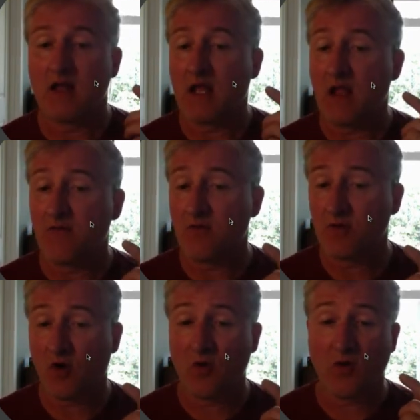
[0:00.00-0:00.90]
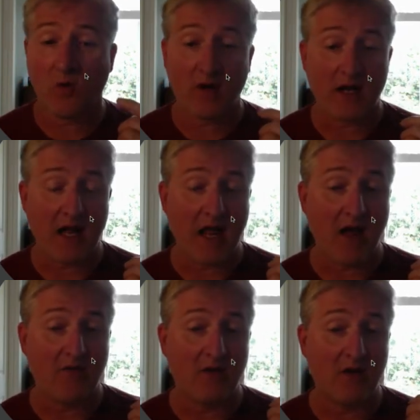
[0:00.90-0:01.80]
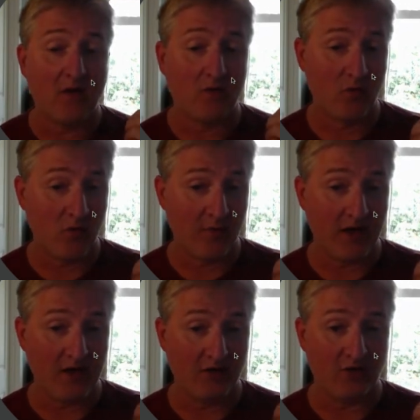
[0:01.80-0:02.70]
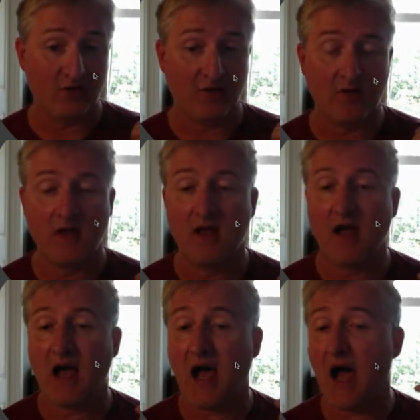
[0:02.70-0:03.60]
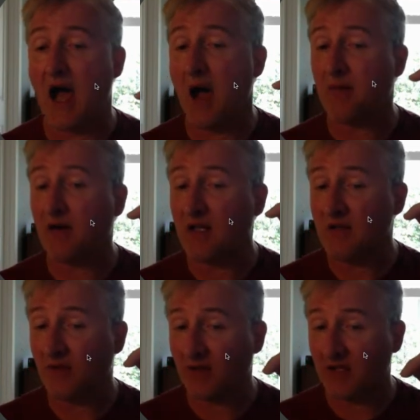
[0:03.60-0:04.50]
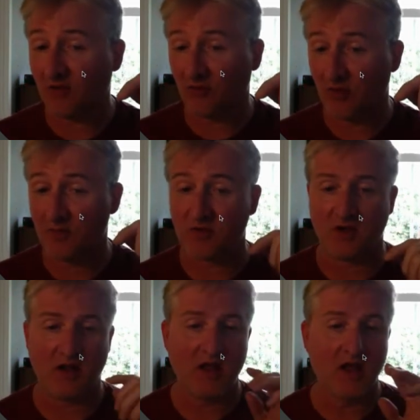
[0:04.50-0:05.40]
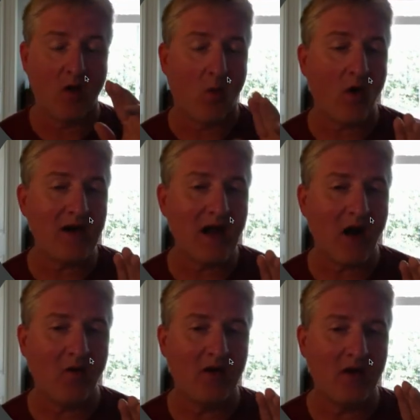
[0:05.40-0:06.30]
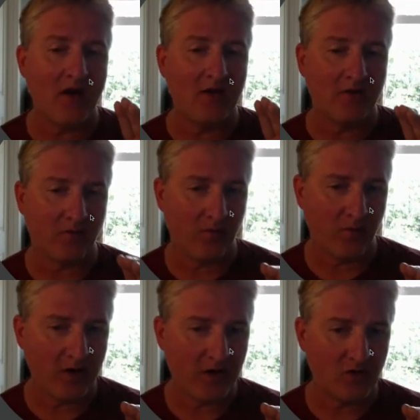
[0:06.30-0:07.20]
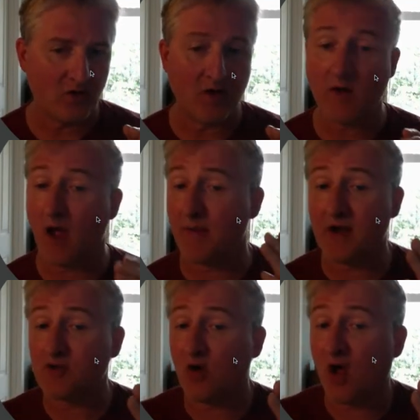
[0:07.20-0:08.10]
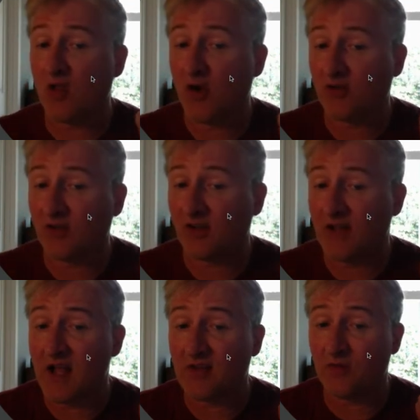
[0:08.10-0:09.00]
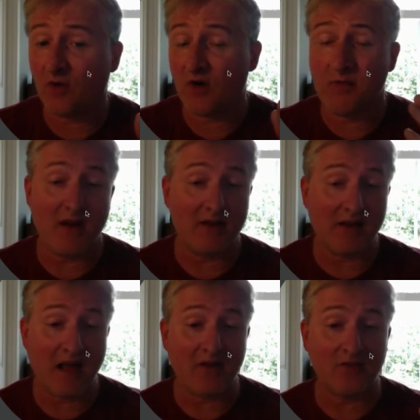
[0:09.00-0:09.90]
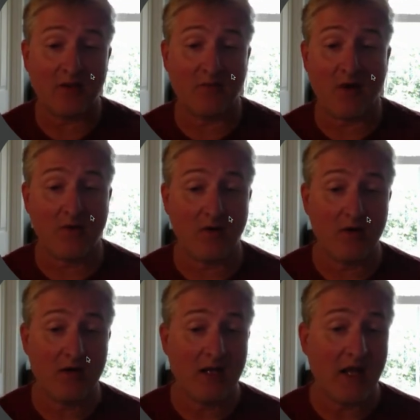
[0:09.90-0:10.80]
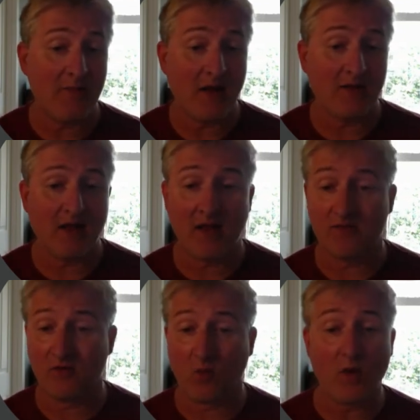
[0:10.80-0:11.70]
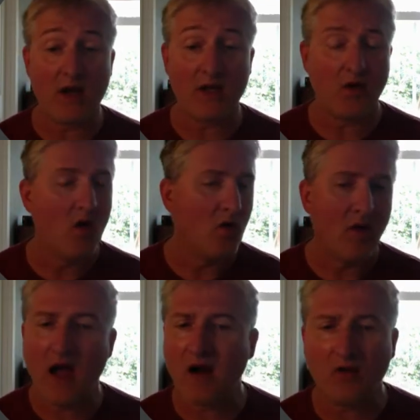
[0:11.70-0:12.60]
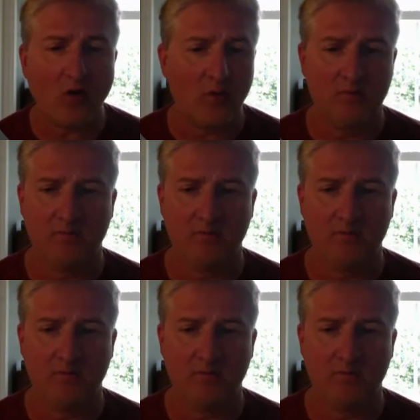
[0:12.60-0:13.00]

if you don't already have Groove Pages, I'm going to leave a link in the description. Right now, it's free to join. I'm not sure how long it's going to last for. It may last forever. It may last a week. I don't know.